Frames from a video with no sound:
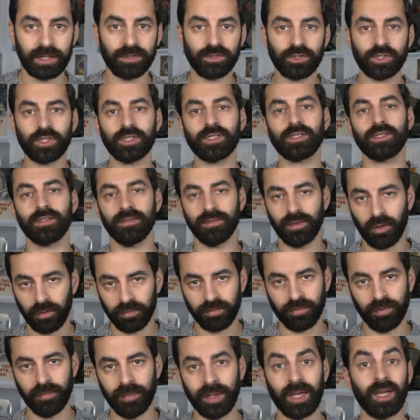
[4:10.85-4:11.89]
It's just
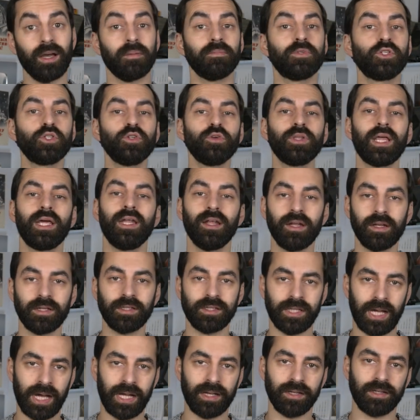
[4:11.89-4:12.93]
not for me. I'm sure they'd
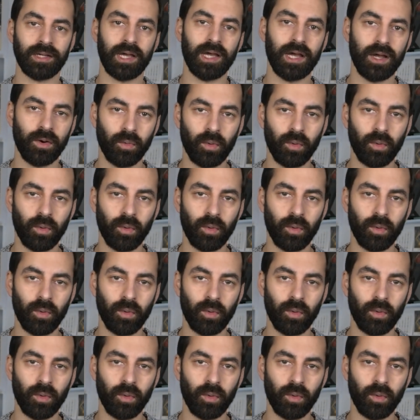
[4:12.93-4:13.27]
understand